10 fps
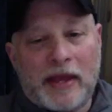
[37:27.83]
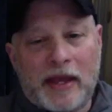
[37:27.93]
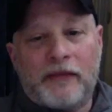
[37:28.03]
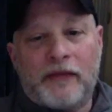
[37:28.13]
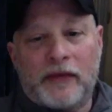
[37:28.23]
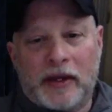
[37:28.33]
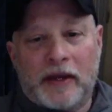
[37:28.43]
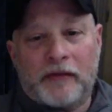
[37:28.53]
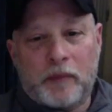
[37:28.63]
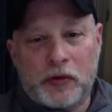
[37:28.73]
if
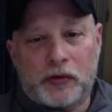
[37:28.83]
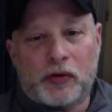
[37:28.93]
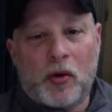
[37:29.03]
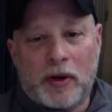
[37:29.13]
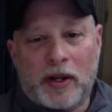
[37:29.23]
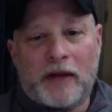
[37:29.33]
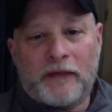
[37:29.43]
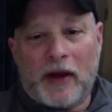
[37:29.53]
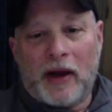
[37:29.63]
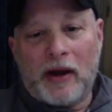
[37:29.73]
Boudreau were to
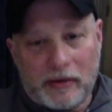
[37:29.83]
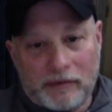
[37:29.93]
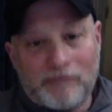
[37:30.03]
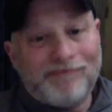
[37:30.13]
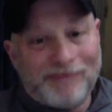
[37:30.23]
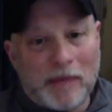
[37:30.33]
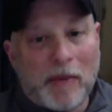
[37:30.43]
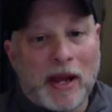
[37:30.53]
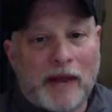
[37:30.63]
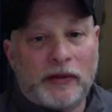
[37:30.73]
get fired, you
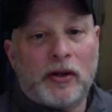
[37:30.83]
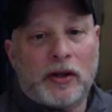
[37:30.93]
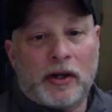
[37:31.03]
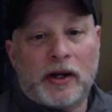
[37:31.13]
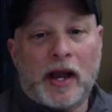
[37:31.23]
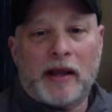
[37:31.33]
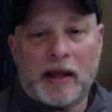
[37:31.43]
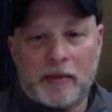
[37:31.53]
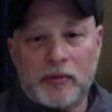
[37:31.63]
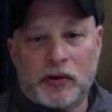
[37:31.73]
might have to look at a guy
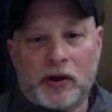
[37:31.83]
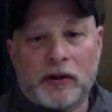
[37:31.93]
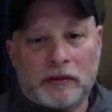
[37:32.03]
like Boudreau.